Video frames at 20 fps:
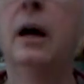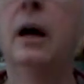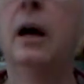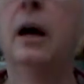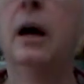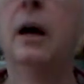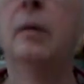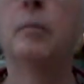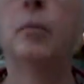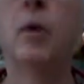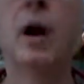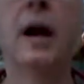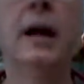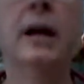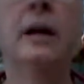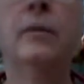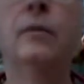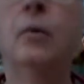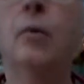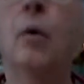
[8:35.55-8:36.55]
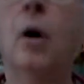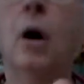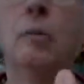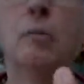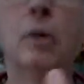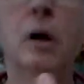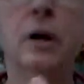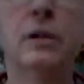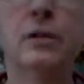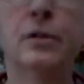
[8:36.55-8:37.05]
right in the
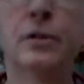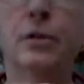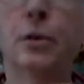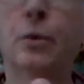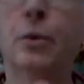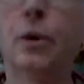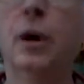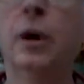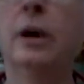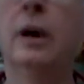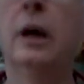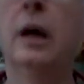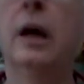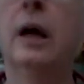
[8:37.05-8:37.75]
Walmart store.